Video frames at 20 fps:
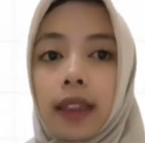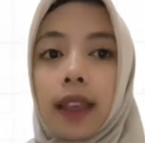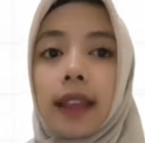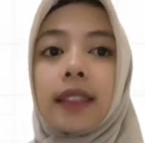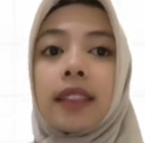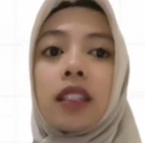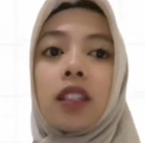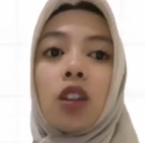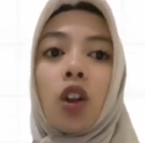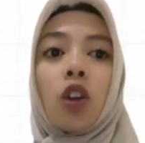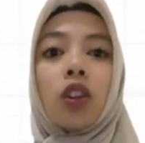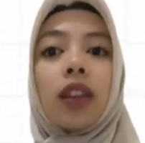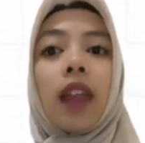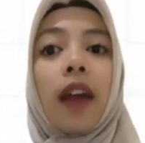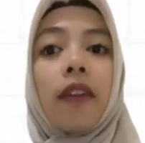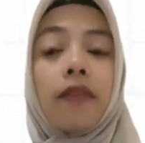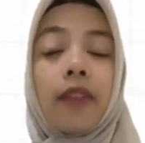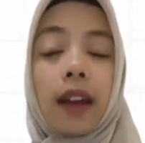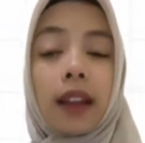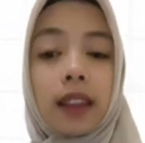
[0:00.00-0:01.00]
is not
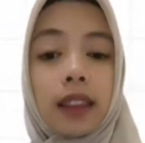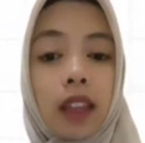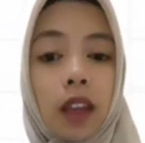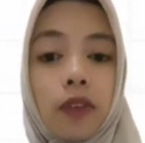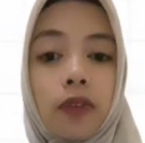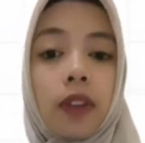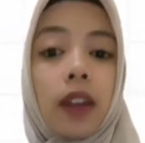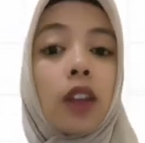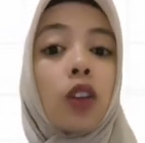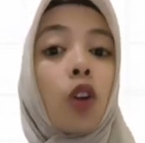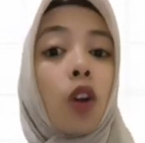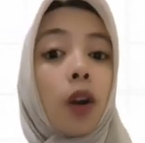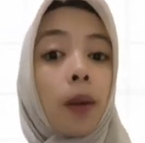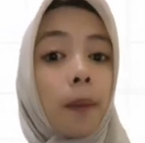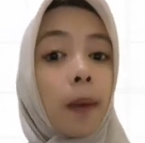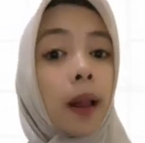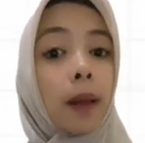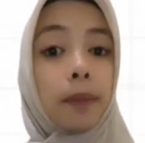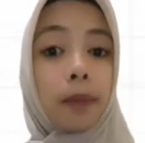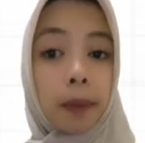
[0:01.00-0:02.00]
effective in
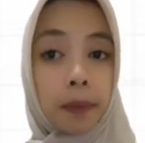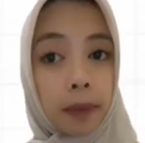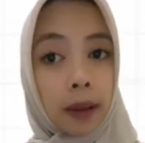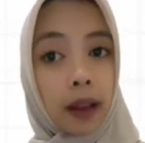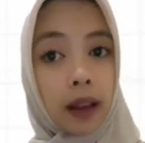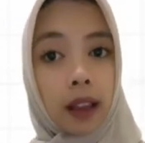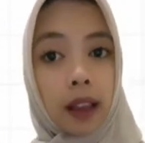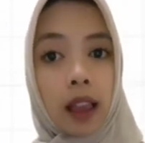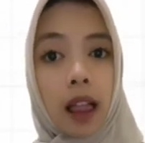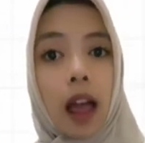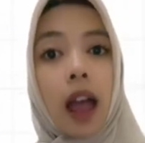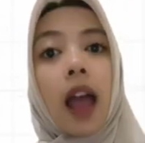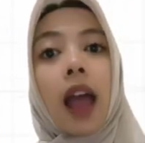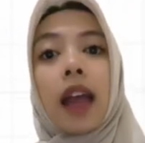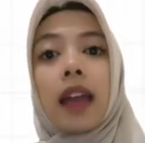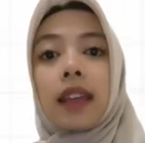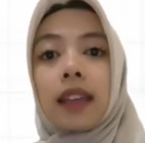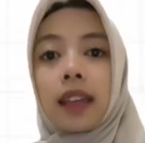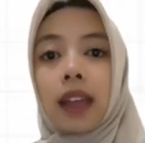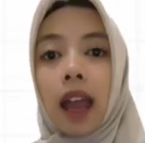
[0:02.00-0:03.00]
normal people.
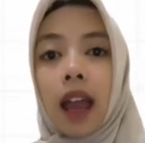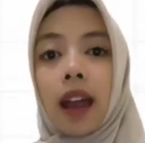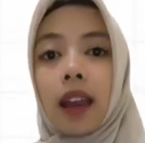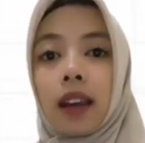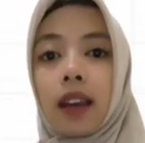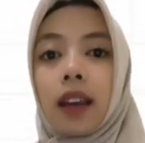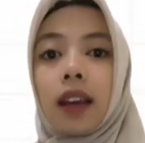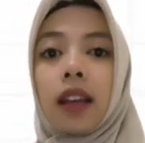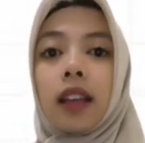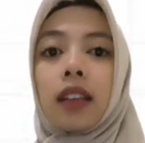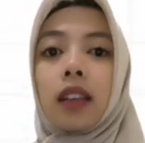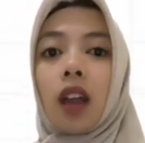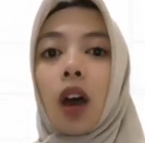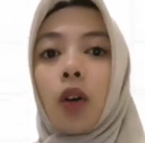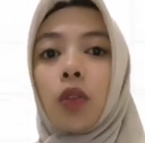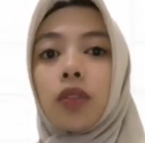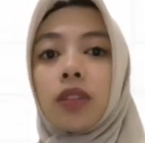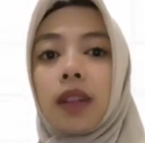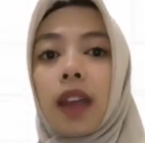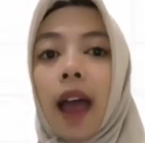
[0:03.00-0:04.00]
Can
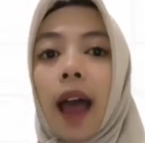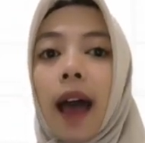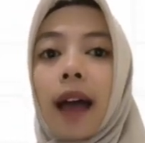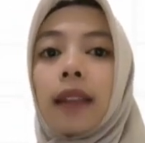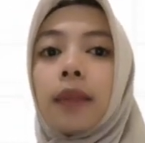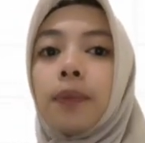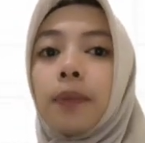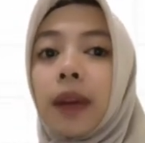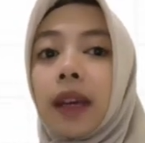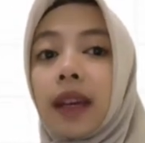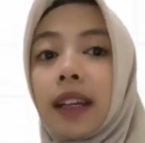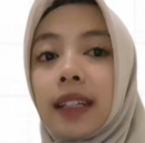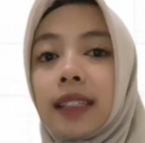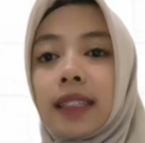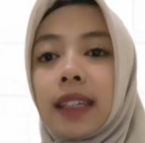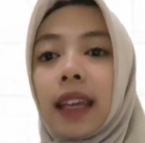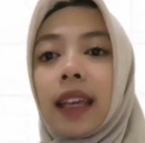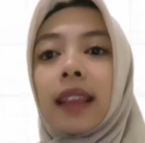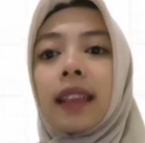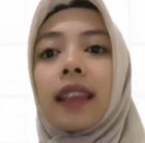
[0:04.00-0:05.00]
reduce heat
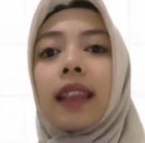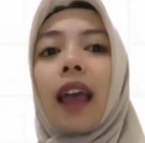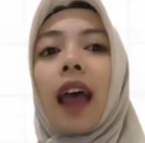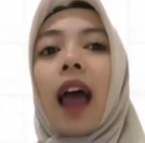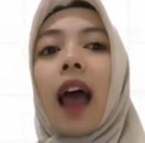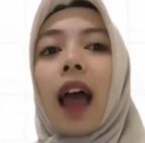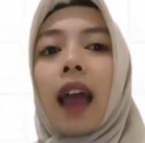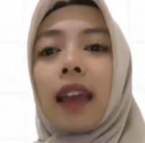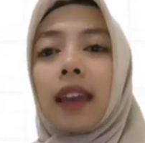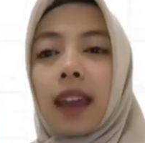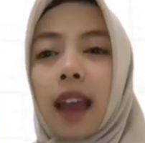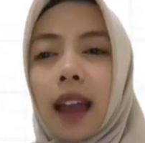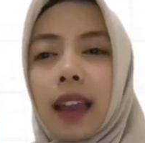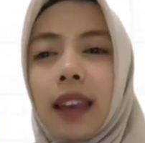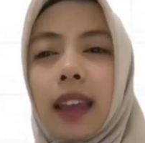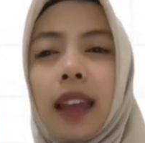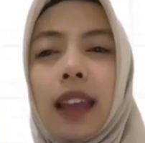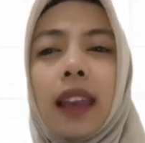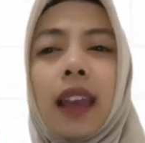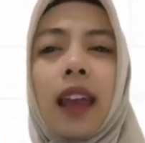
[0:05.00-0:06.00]
because it
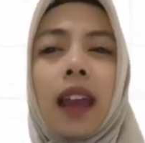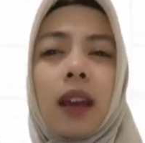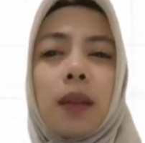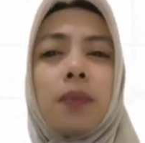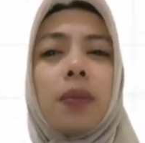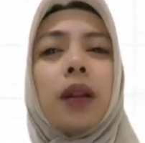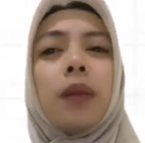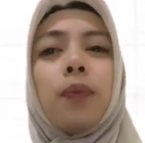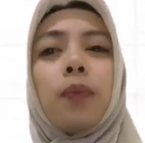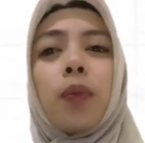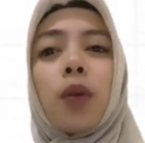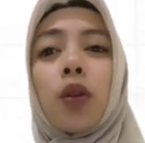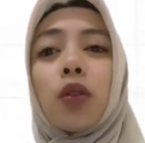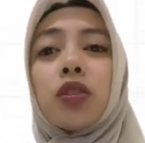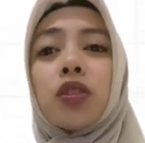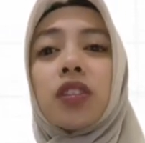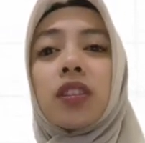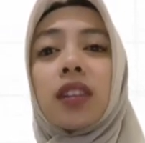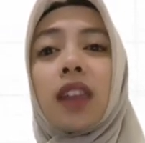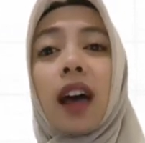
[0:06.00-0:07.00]
can inhibit
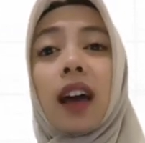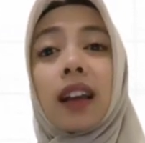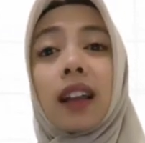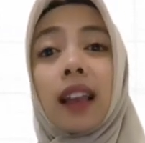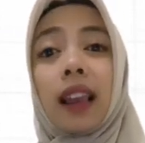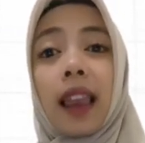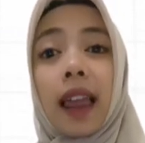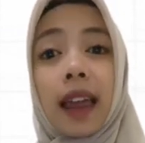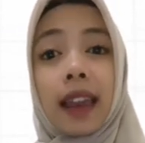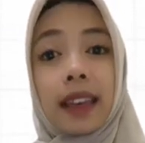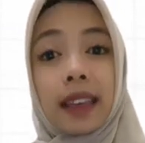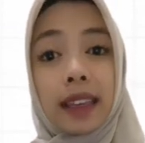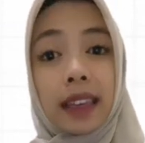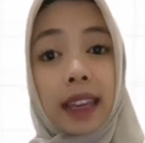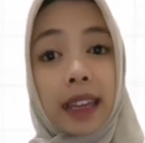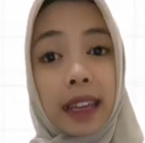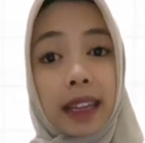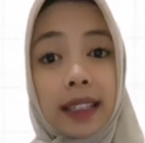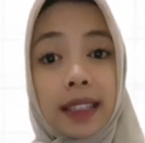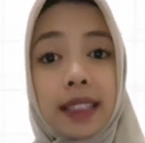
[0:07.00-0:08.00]

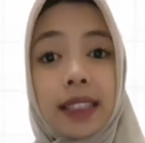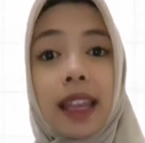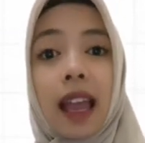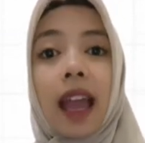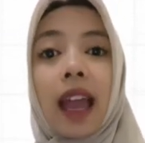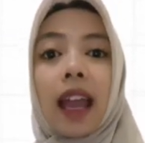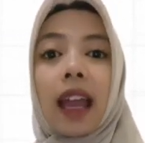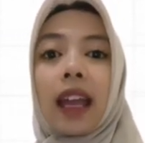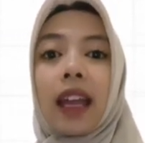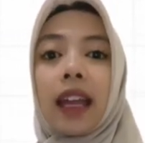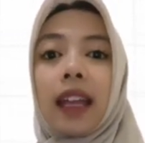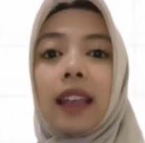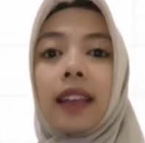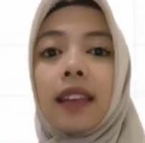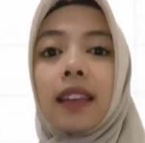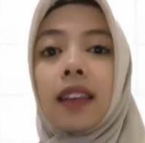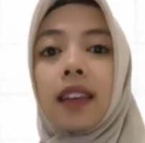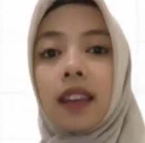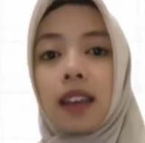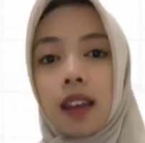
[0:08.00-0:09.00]
prostaglandins
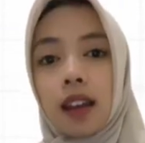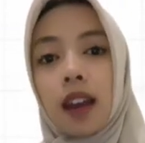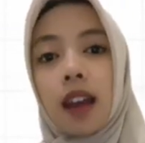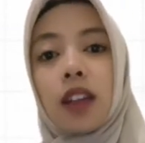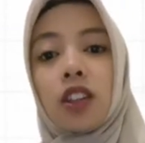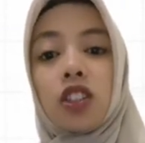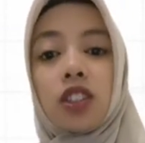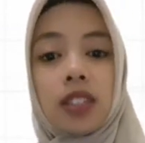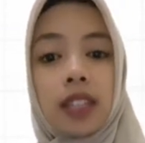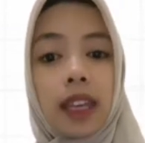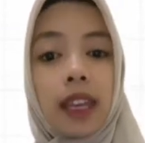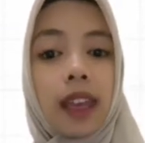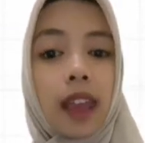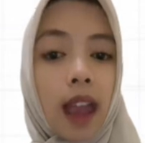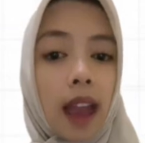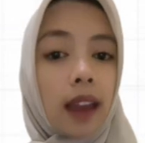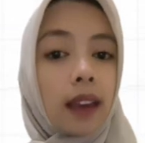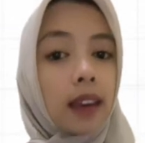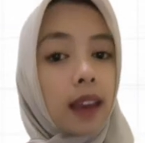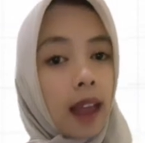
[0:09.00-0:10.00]
in the
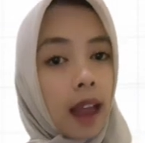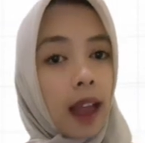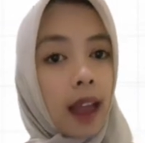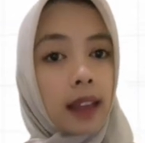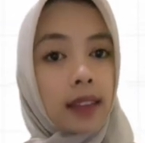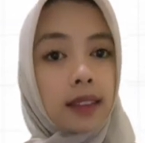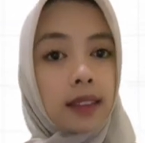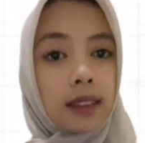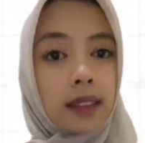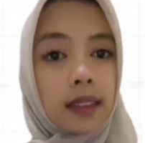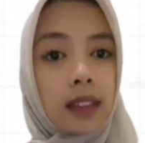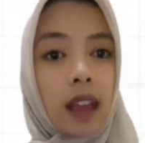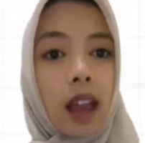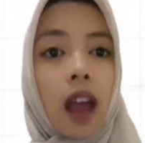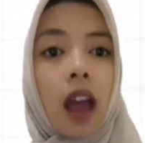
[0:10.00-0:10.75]
CNS.